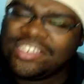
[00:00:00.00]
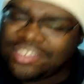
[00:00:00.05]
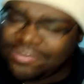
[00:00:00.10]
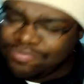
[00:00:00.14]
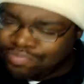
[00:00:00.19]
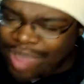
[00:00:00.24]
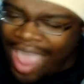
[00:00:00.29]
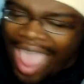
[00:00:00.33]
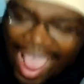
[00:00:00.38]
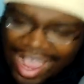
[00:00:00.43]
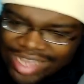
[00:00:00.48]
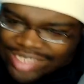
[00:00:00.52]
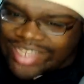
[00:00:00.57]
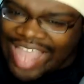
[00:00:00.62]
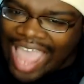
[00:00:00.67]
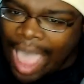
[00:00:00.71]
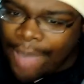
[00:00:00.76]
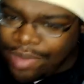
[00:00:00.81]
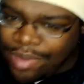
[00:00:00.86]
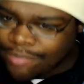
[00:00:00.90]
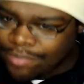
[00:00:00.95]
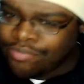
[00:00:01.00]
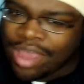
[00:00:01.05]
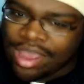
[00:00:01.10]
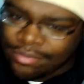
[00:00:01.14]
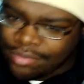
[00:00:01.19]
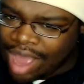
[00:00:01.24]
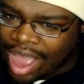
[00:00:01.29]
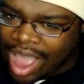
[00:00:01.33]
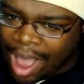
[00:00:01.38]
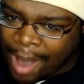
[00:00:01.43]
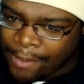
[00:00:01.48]
backstabbing
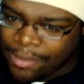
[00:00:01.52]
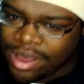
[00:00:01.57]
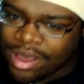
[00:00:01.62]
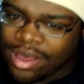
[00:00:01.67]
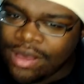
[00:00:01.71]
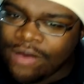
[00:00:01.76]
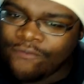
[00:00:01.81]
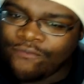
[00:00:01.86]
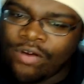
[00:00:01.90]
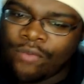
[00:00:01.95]
Big Mom